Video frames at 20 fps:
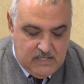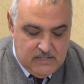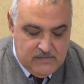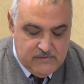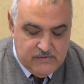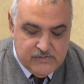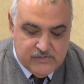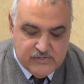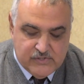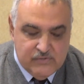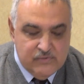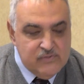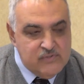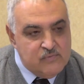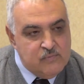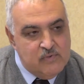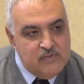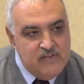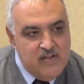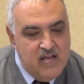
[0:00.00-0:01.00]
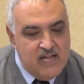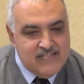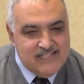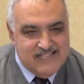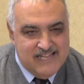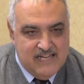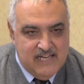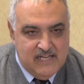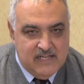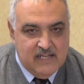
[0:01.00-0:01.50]
The students will not
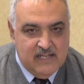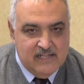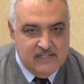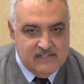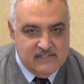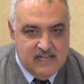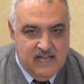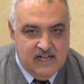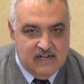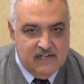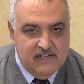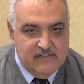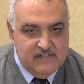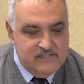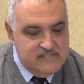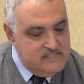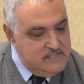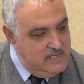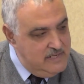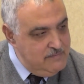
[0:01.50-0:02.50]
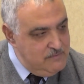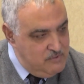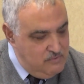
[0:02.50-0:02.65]
take exactly the same